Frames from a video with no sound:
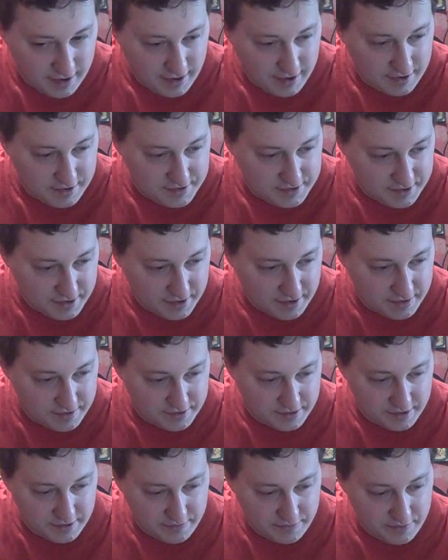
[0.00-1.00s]
let's see,
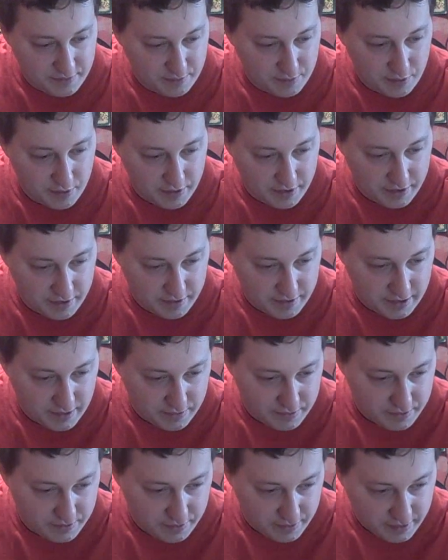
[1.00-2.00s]
there's a few more here that
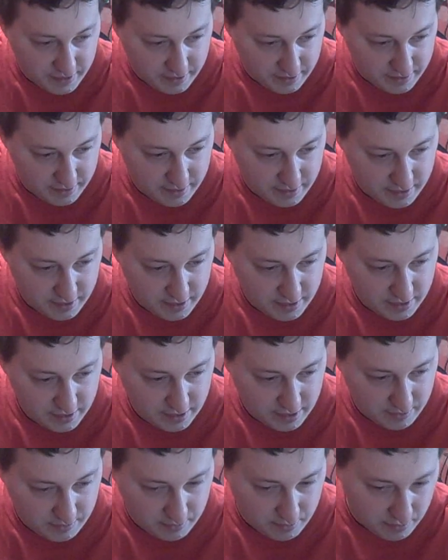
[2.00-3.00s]
were three
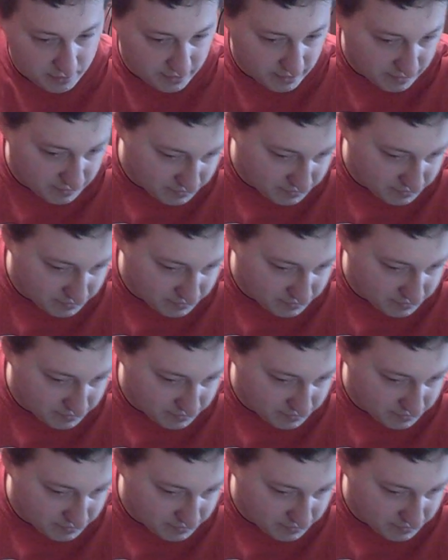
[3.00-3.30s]
couple more